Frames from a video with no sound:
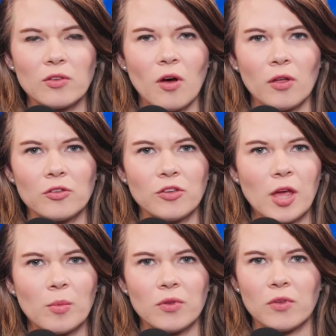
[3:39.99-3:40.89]
college
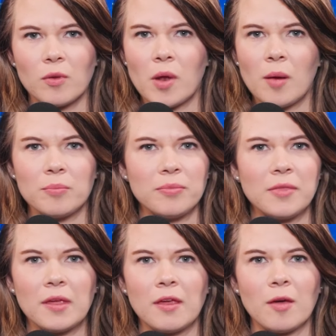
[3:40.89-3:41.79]
campuses. I mean, I'm
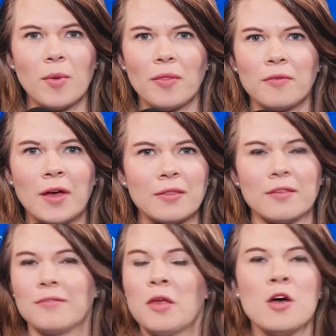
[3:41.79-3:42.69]
thinking about the fact
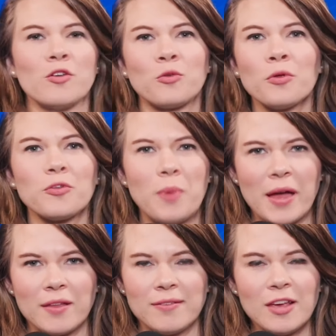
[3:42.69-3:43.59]
that school is
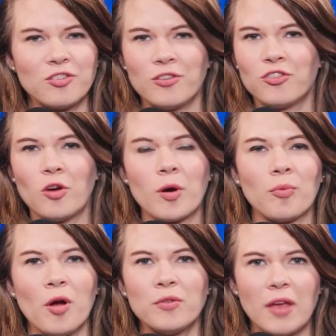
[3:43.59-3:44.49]
back in session and so are
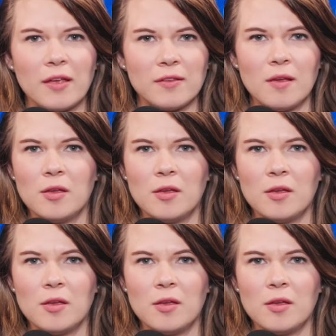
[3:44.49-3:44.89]
protests.